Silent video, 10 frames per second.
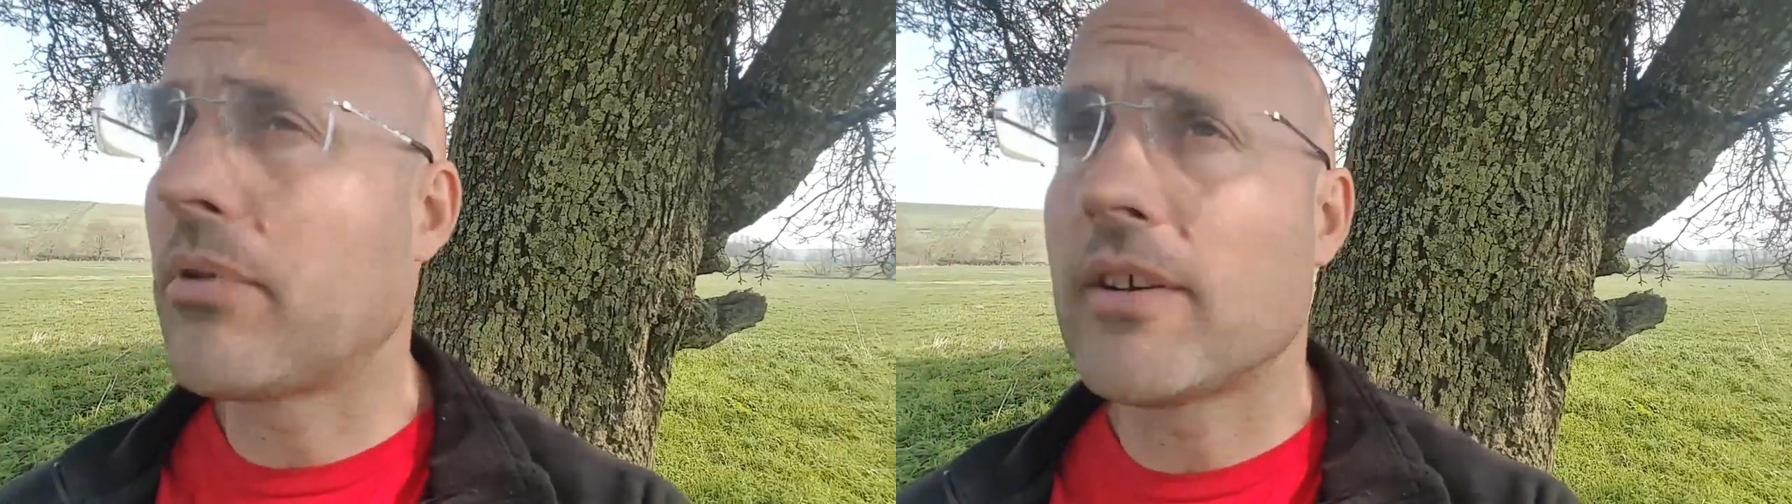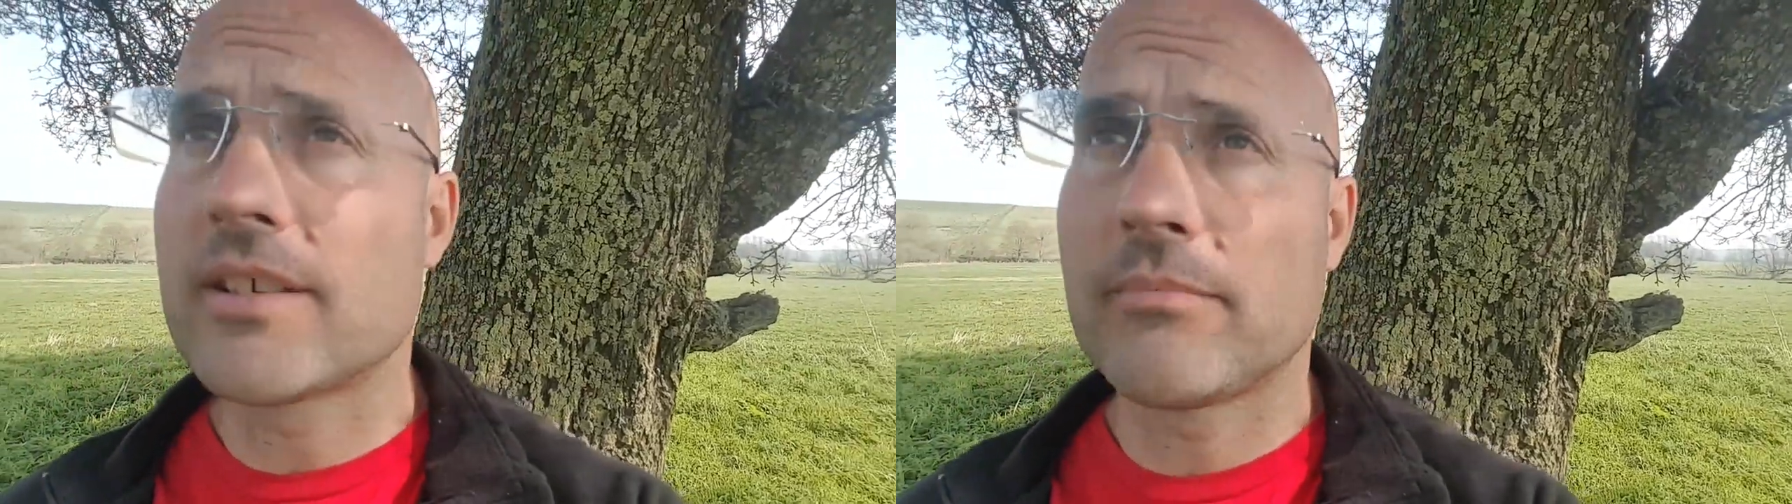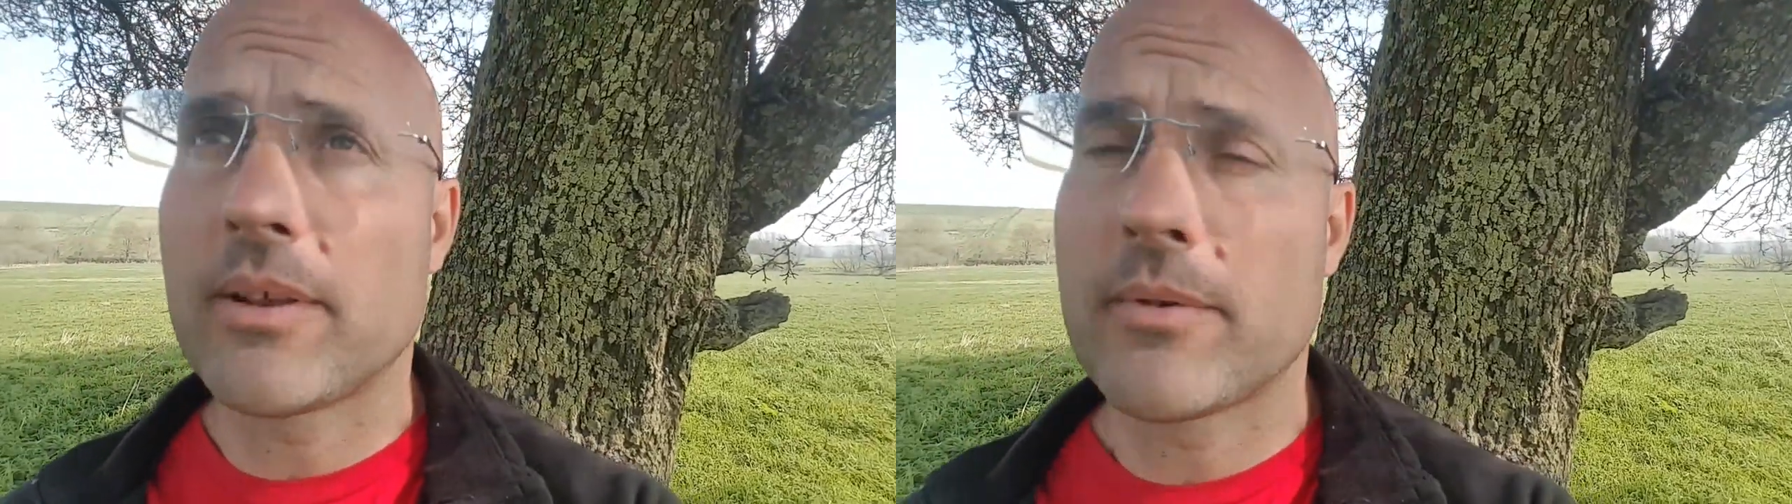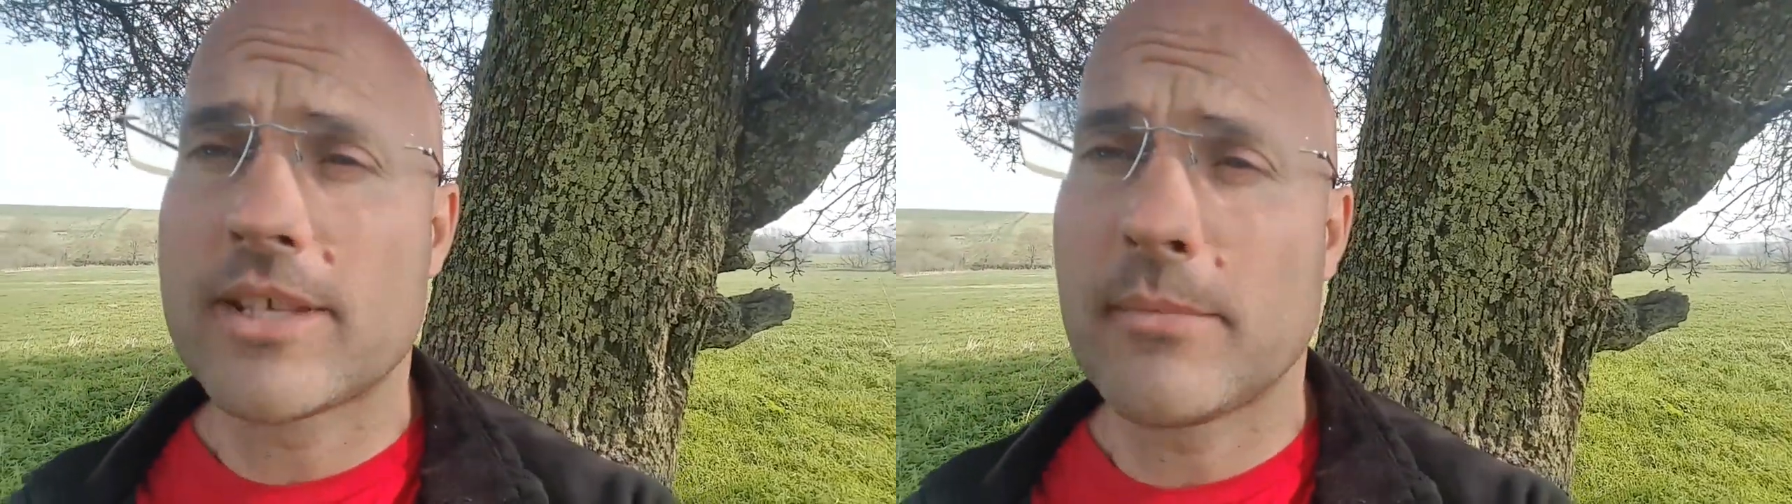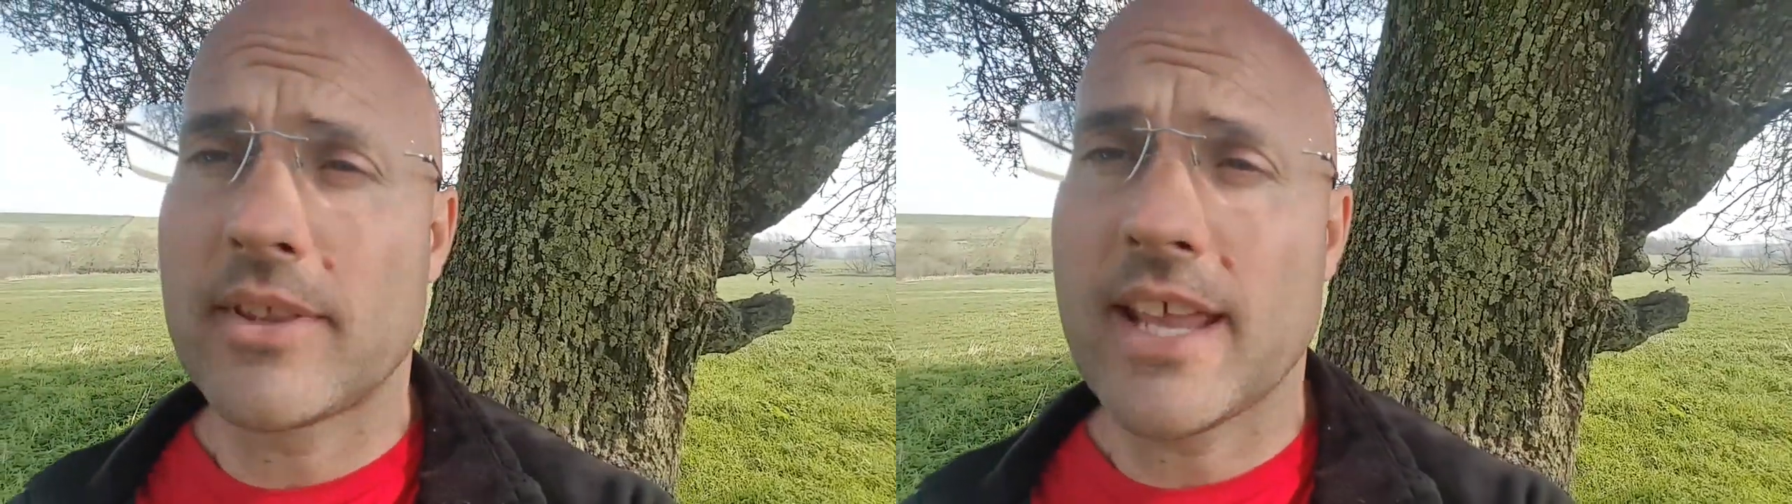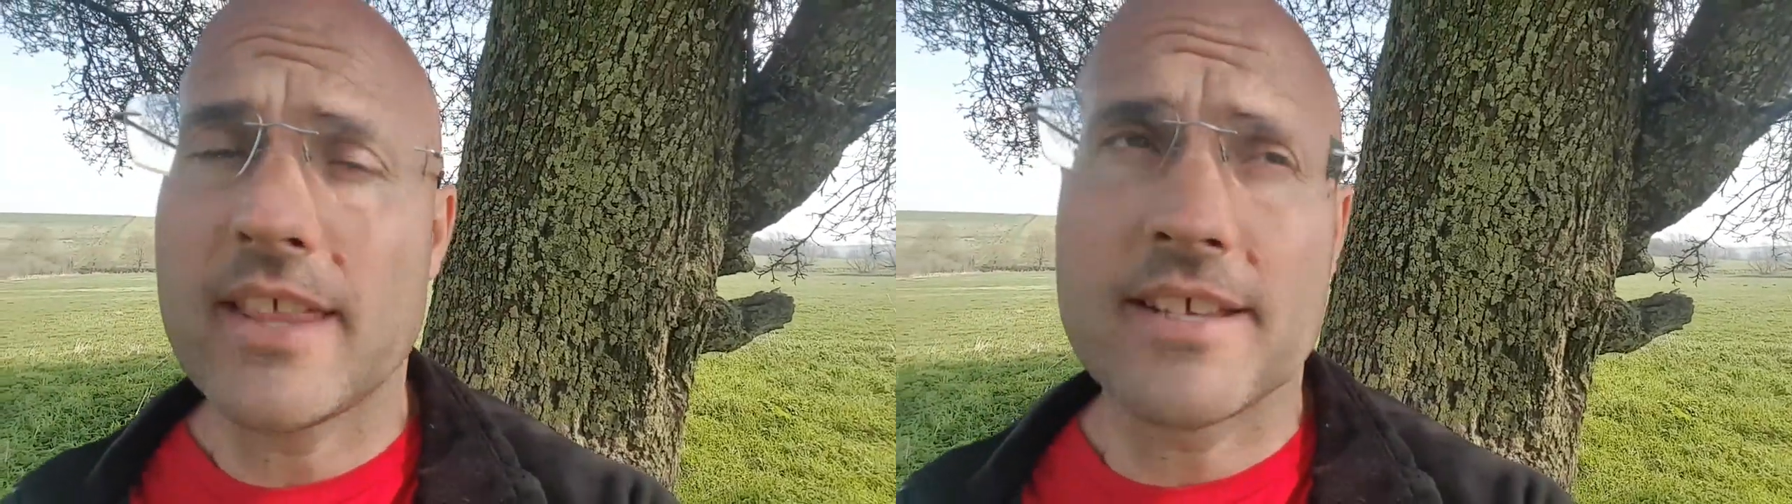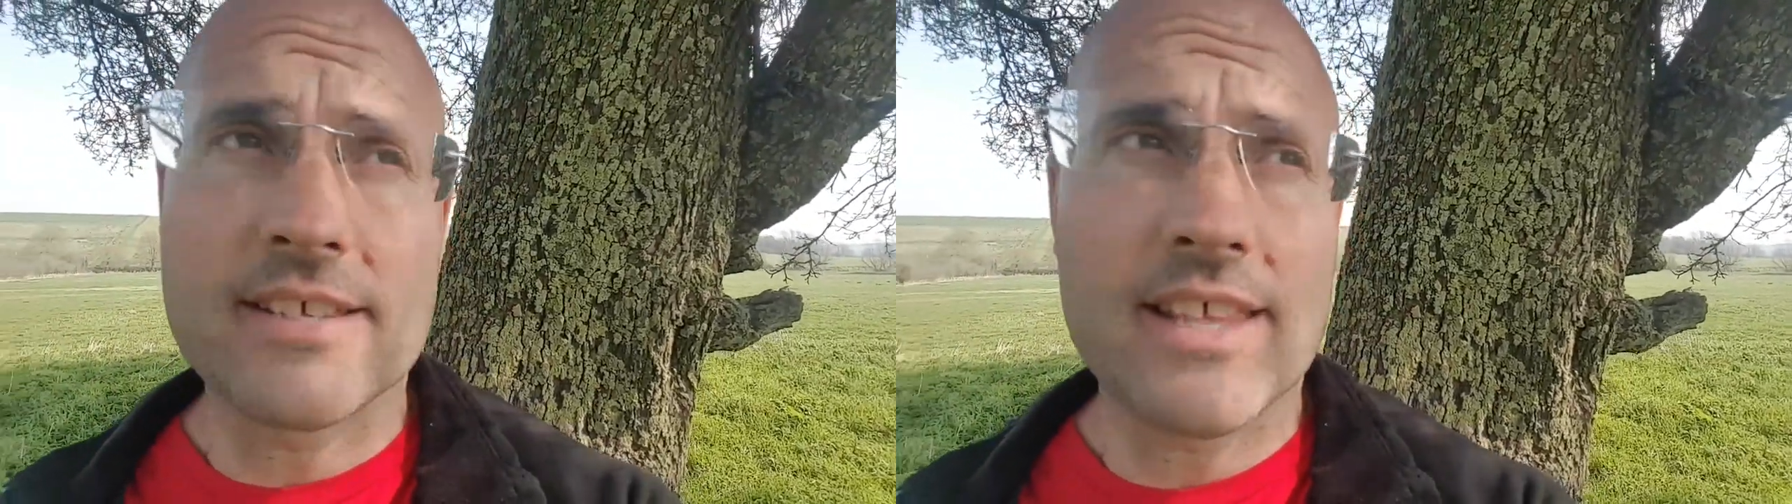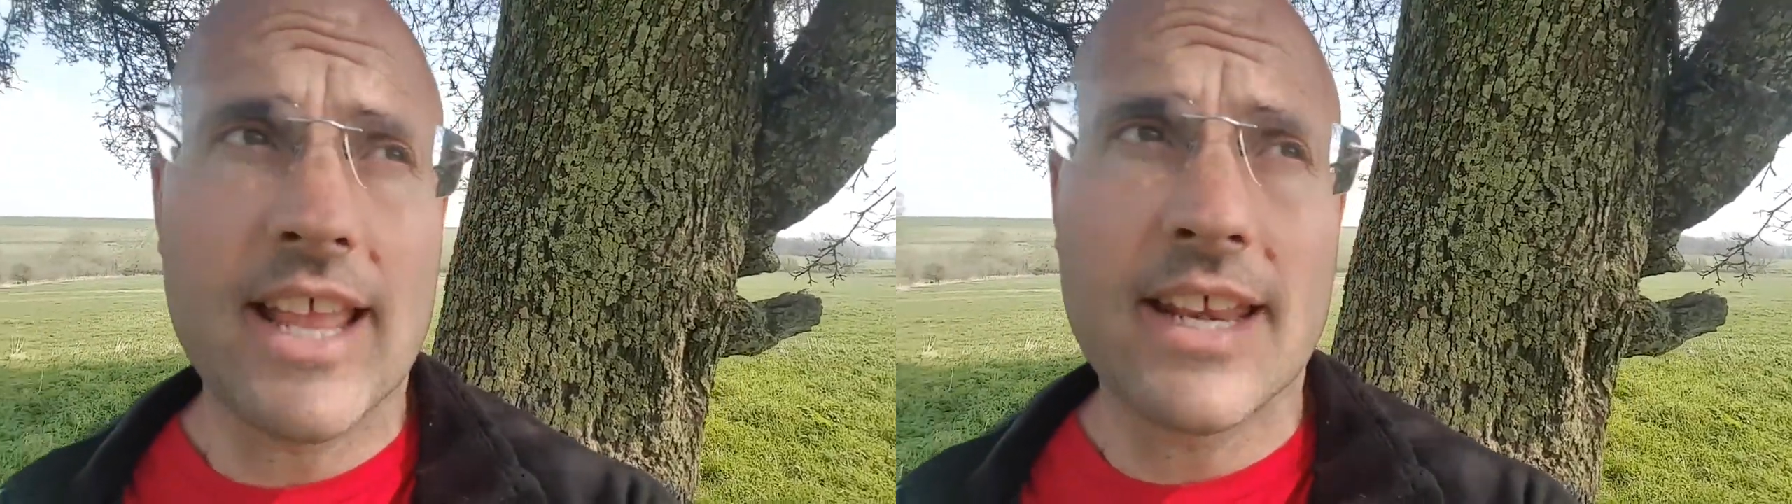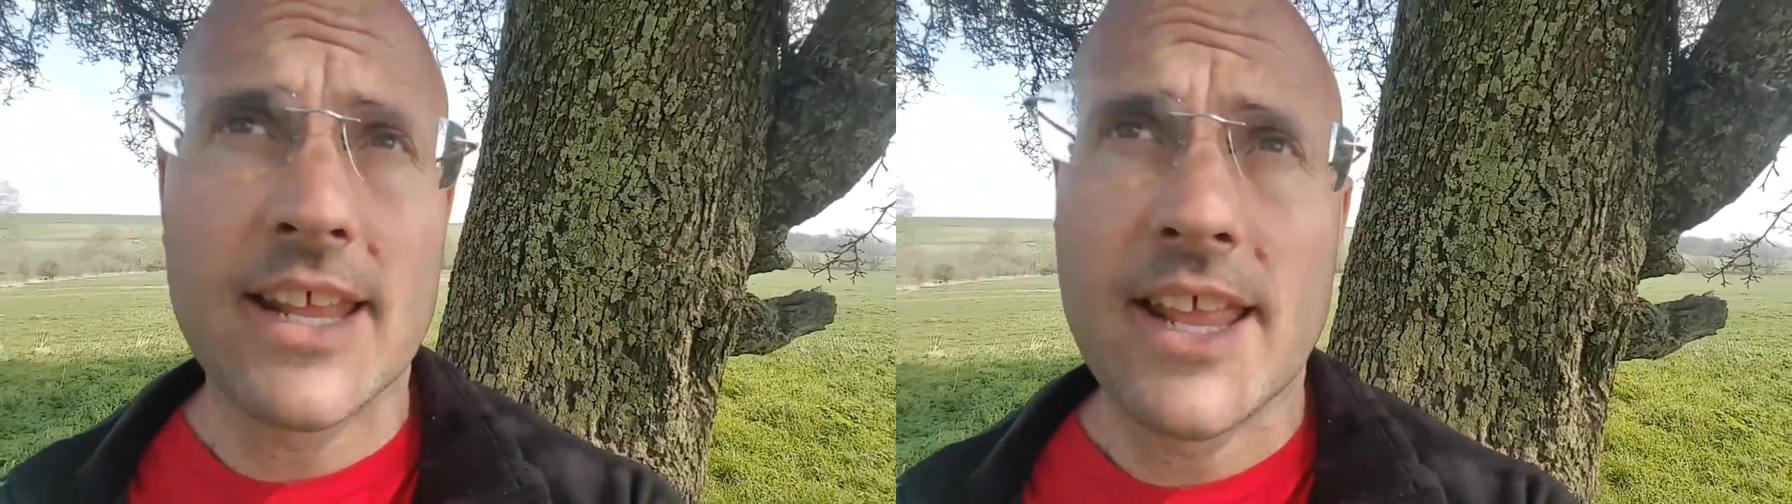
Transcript: possibly with some of the others that